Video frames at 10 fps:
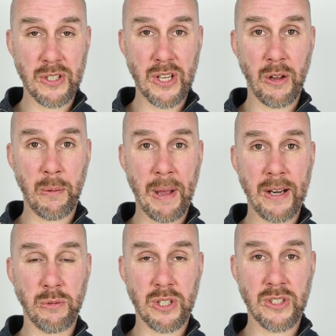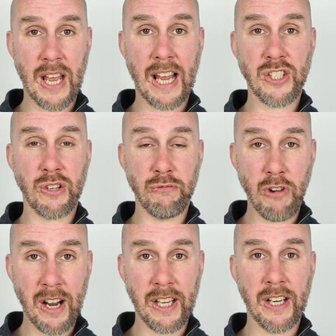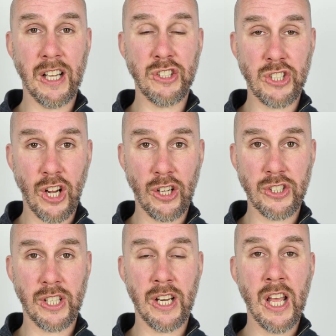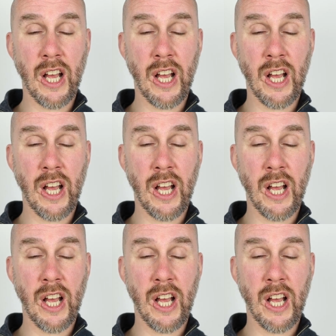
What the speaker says: the solar panels attached and running and charging